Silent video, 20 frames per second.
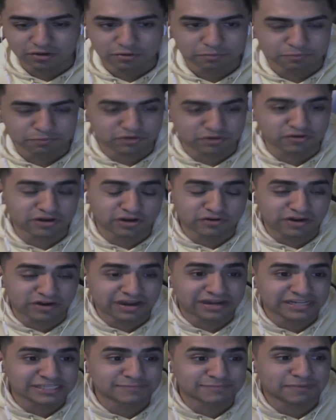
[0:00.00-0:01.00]
Creating
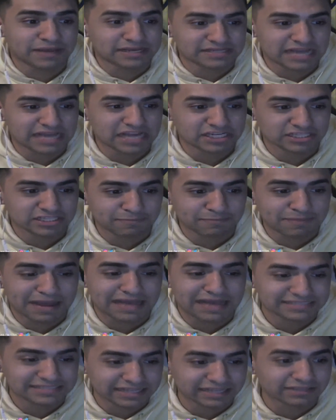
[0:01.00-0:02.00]
space, actually
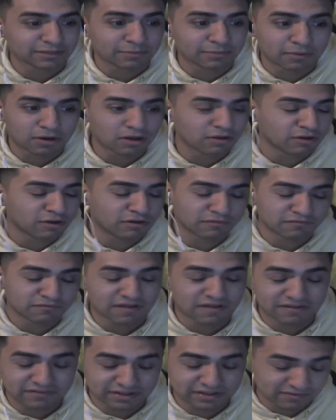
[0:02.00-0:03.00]
passing the ball
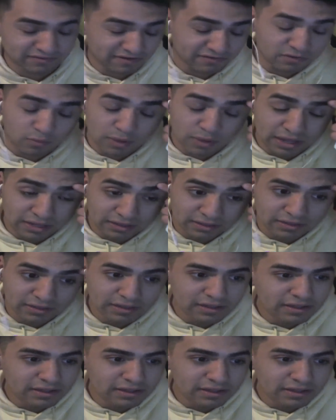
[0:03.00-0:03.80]
very, very well.